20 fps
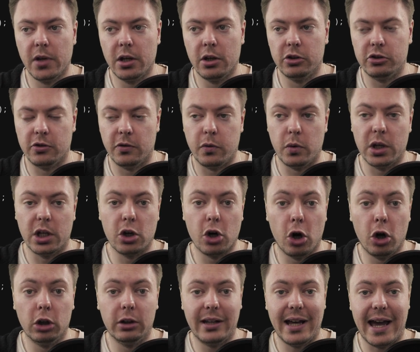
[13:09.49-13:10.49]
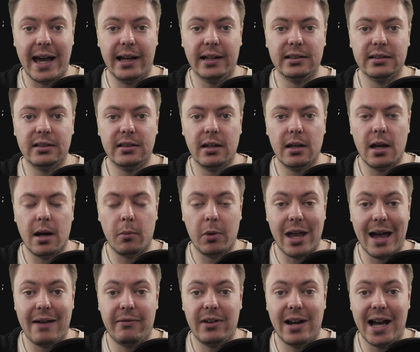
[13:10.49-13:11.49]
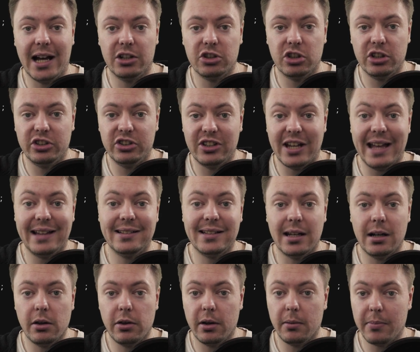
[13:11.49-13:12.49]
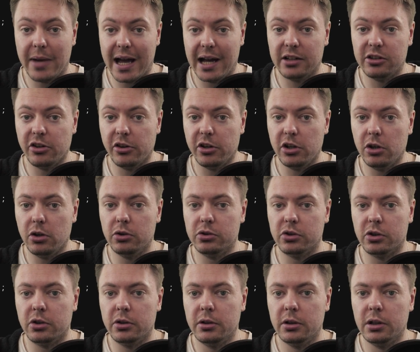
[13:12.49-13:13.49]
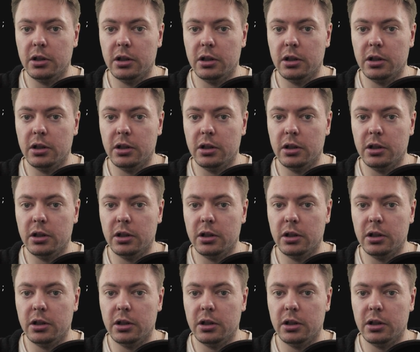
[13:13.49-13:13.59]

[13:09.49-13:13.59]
So if we call next and we haven't actually sent anything back to the user,